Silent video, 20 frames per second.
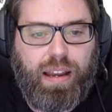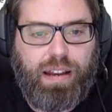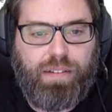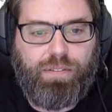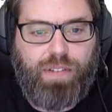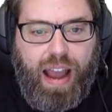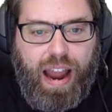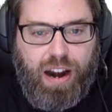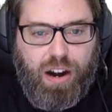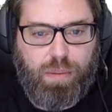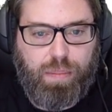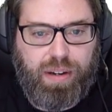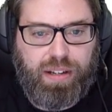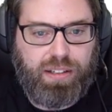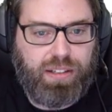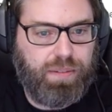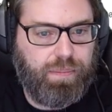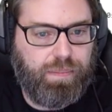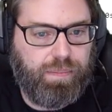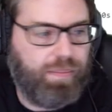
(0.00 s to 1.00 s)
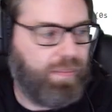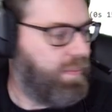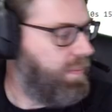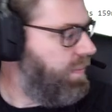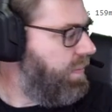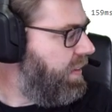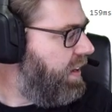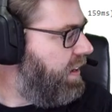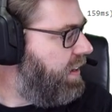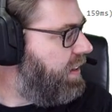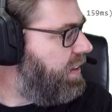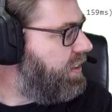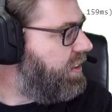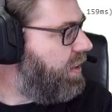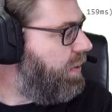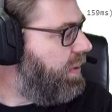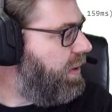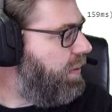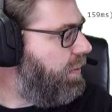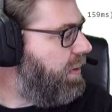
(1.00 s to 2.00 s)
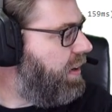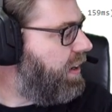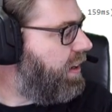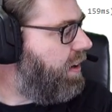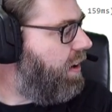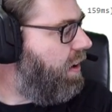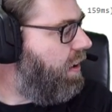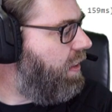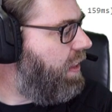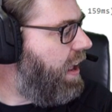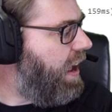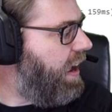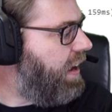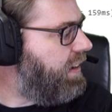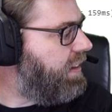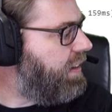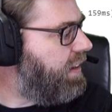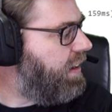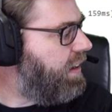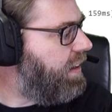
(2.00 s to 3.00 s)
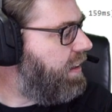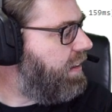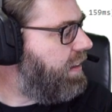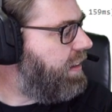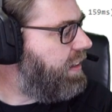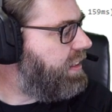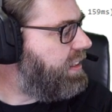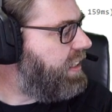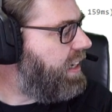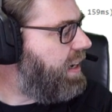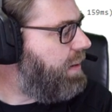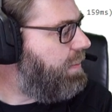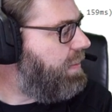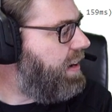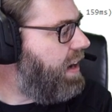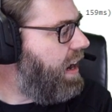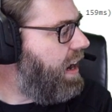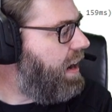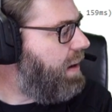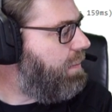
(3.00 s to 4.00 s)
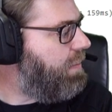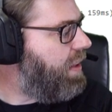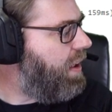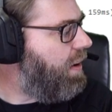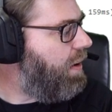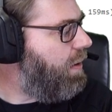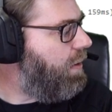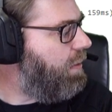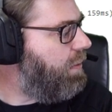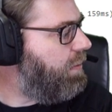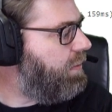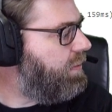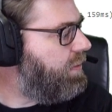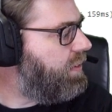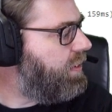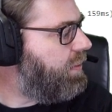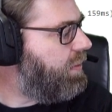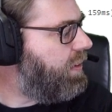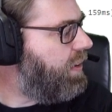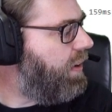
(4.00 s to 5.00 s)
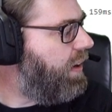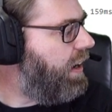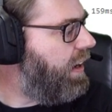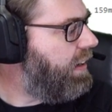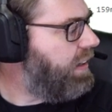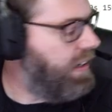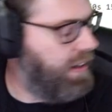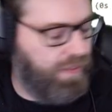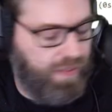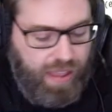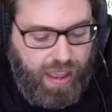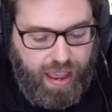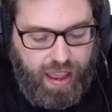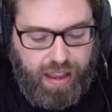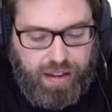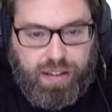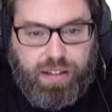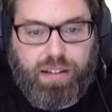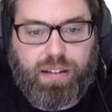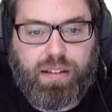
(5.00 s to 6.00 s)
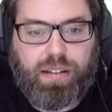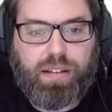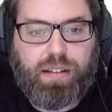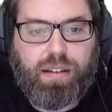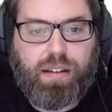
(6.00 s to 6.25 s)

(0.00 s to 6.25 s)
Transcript: environment. So we don't want to call that the same name though. We'll go ahead and give that